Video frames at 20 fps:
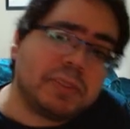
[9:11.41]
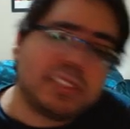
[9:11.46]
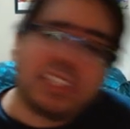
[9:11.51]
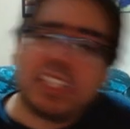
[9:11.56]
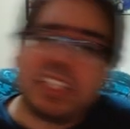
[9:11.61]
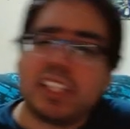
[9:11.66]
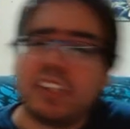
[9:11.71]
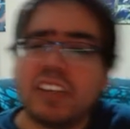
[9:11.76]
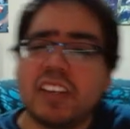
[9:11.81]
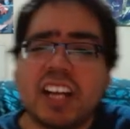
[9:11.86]

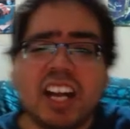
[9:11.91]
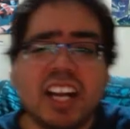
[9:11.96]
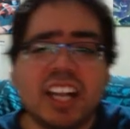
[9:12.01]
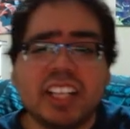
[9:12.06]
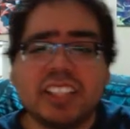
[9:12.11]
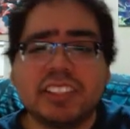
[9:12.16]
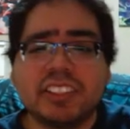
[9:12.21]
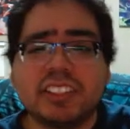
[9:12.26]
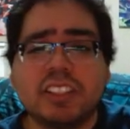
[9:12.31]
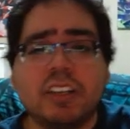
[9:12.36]
say
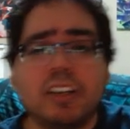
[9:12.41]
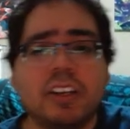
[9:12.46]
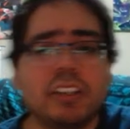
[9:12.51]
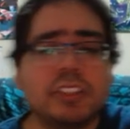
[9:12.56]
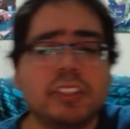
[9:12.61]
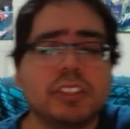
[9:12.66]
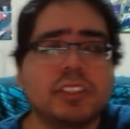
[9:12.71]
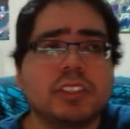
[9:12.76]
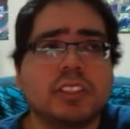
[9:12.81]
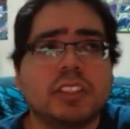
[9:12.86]
Gongaga is the
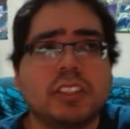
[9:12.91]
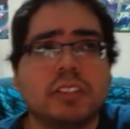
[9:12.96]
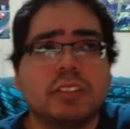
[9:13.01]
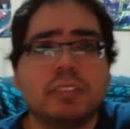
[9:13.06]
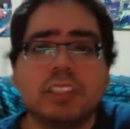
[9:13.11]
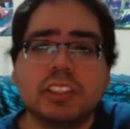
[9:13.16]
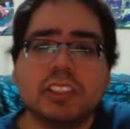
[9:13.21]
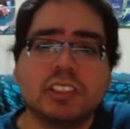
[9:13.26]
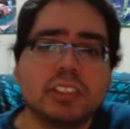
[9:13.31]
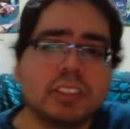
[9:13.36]
hardest
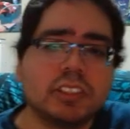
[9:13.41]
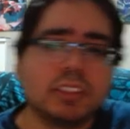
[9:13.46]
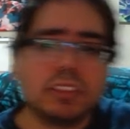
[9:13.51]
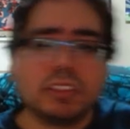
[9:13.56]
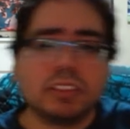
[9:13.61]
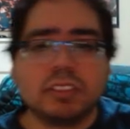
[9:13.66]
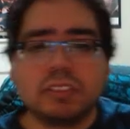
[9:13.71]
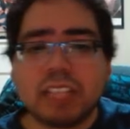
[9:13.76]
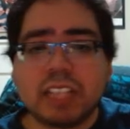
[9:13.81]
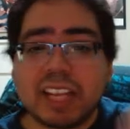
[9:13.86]
region
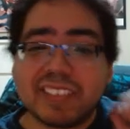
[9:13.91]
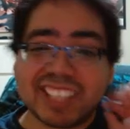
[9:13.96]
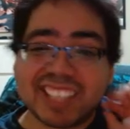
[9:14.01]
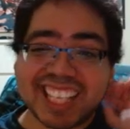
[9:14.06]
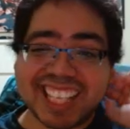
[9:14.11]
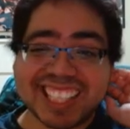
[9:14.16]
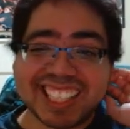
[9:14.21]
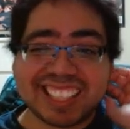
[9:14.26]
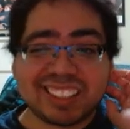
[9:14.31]
to navigate,